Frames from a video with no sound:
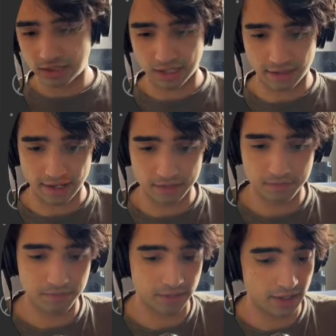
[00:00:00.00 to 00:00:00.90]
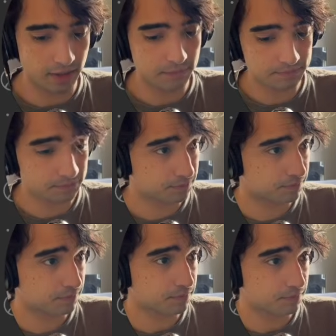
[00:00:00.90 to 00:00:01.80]
like that, okay?
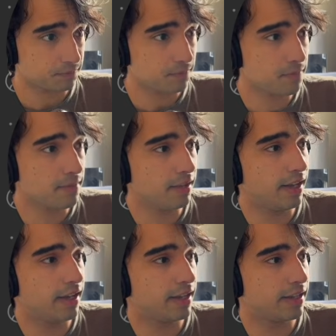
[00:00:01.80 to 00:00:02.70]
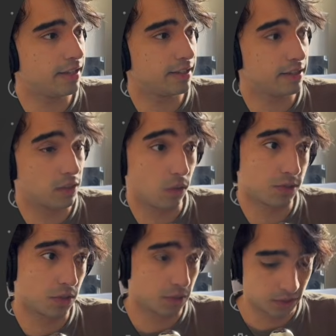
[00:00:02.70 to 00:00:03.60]
And
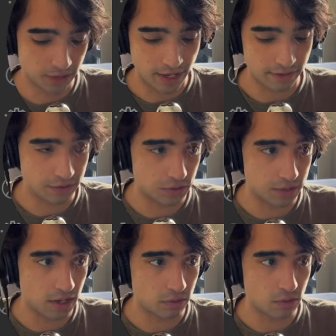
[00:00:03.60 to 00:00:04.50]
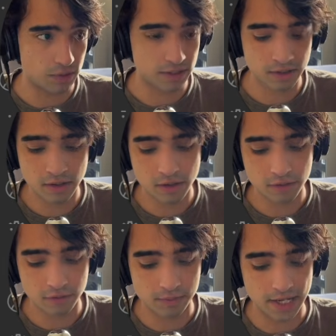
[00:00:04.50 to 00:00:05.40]
also we're going to have to download it
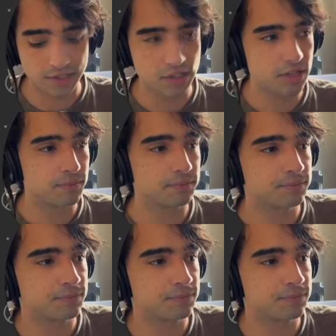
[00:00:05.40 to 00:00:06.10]
from Langchain.